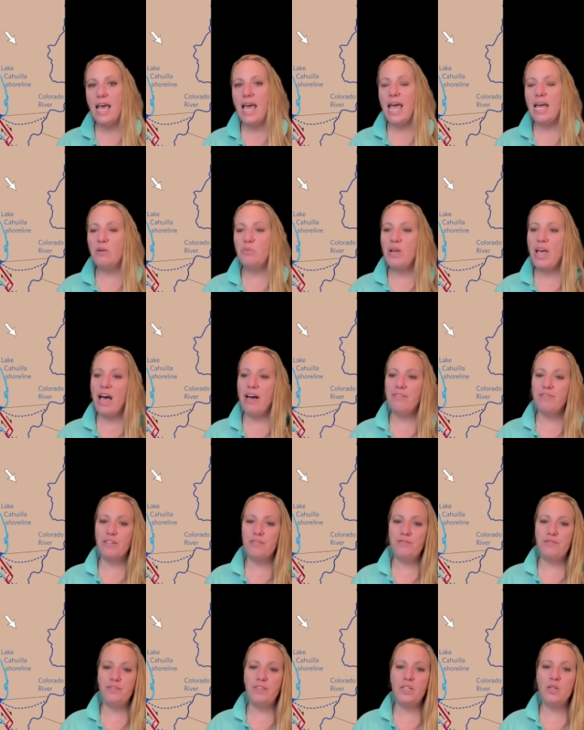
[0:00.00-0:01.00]
and we have
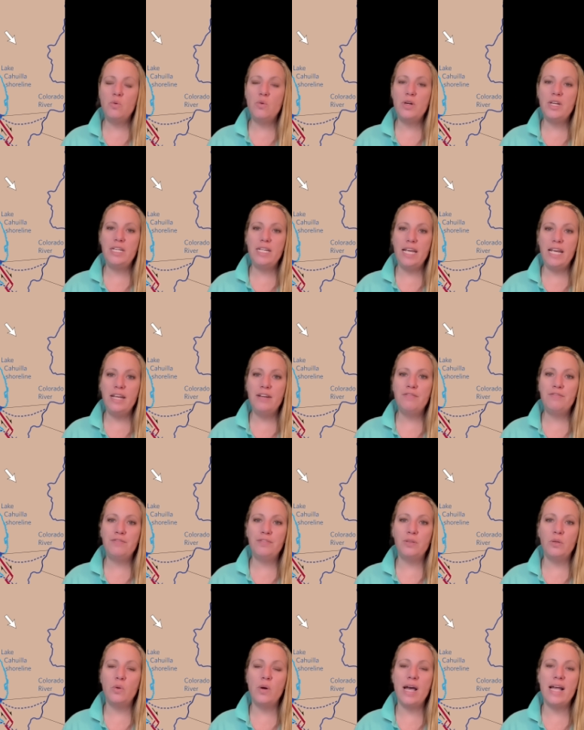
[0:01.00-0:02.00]
fluid
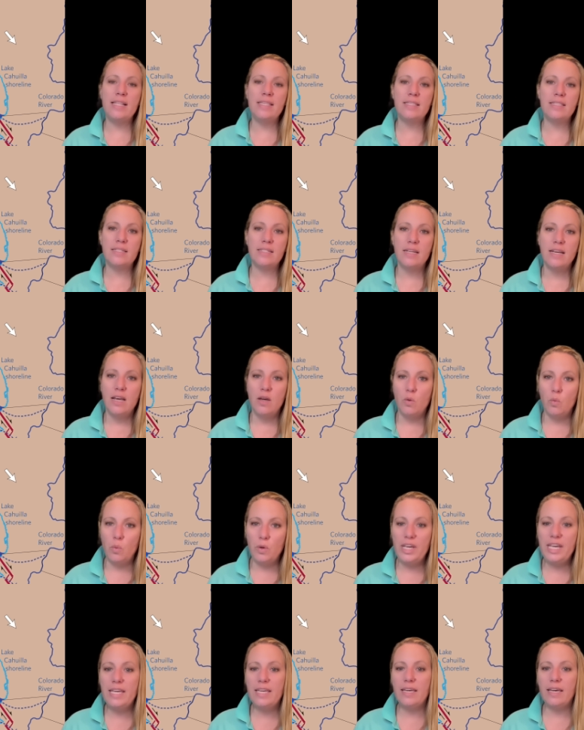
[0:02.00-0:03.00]
influenced
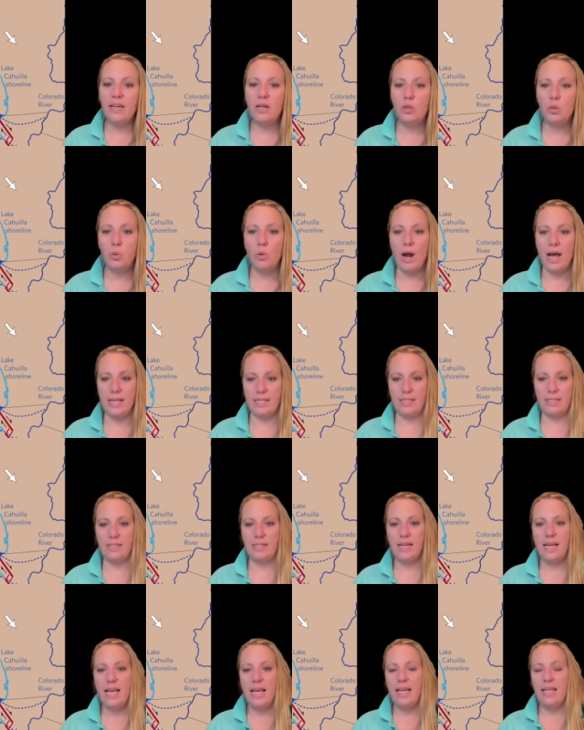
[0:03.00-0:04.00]
weak
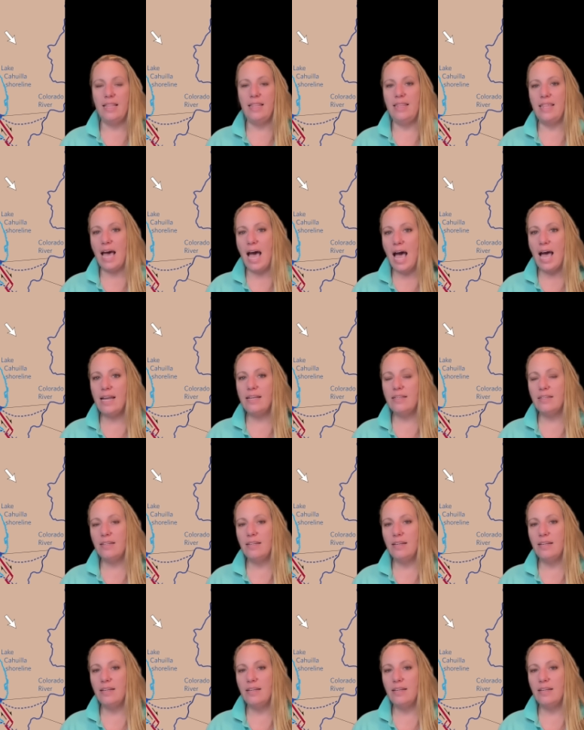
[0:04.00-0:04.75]
crust. That